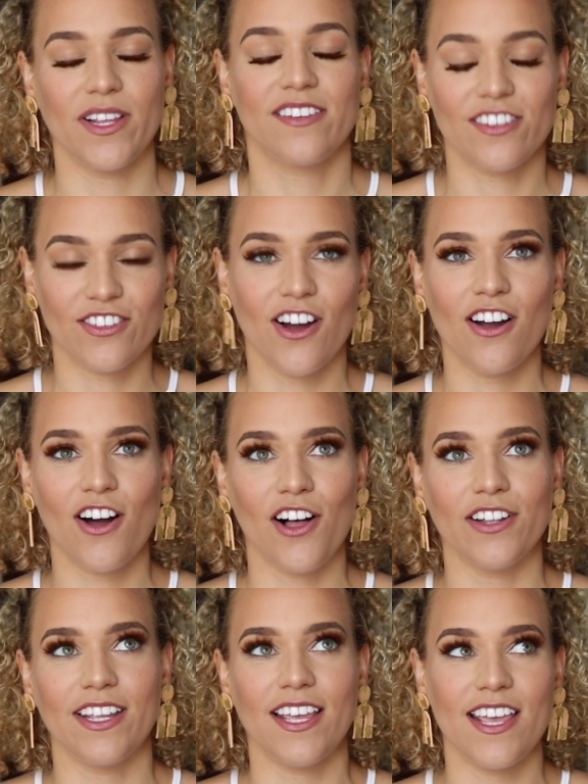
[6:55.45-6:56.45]
It's a song
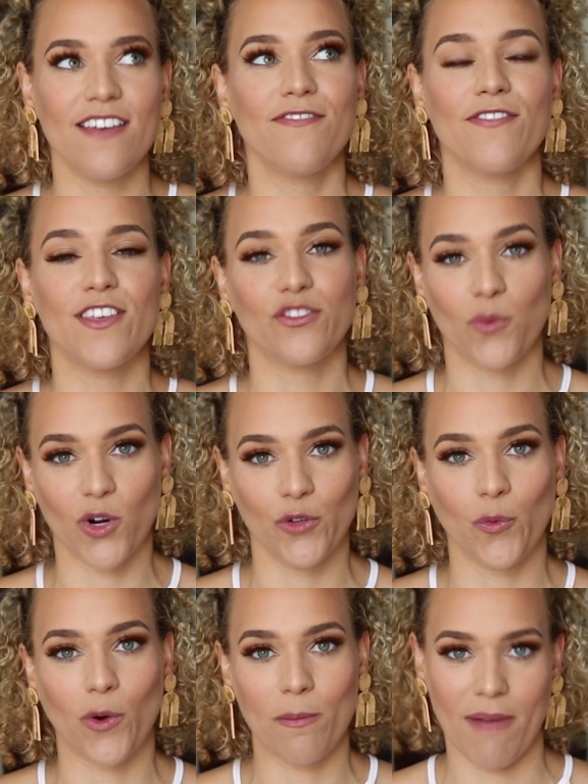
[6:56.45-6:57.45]
called If This
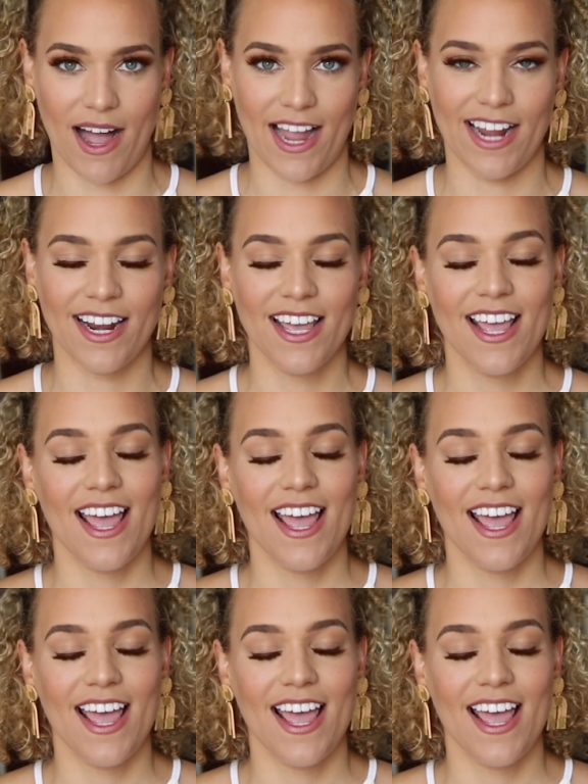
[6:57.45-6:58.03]
World Were Mine.